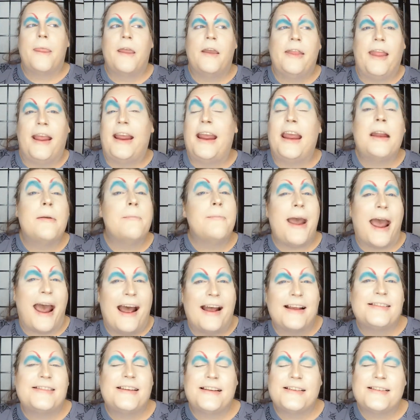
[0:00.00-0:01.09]
Like in
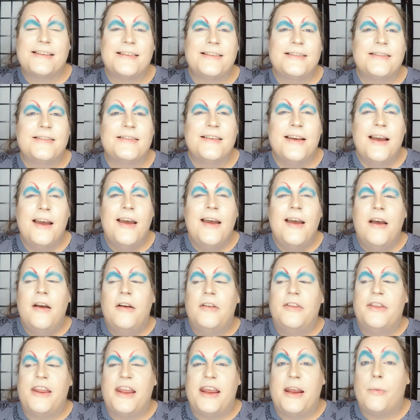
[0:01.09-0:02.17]
past seasons,
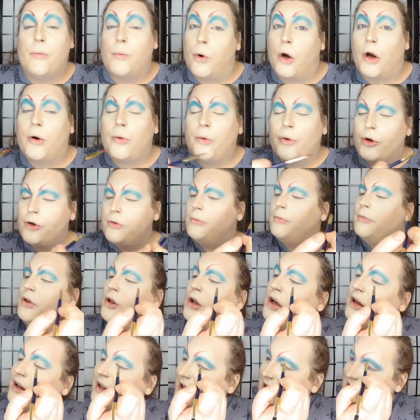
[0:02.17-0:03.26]
the workroom
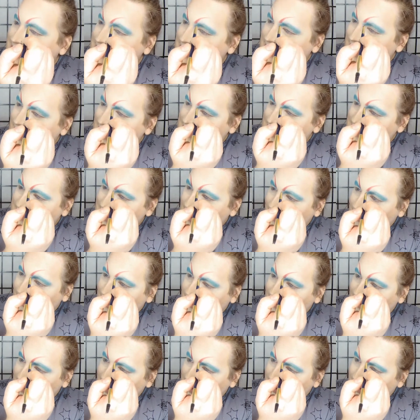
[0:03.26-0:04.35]
look isn't necessarily
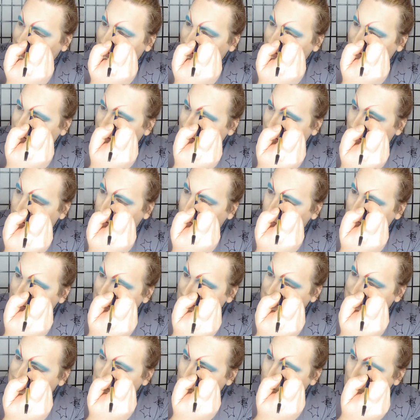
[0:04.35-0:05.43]
like
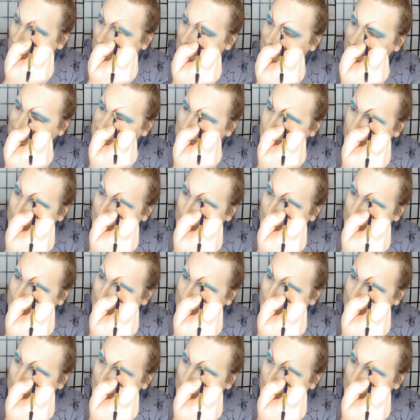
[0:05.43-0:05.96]
always the one that's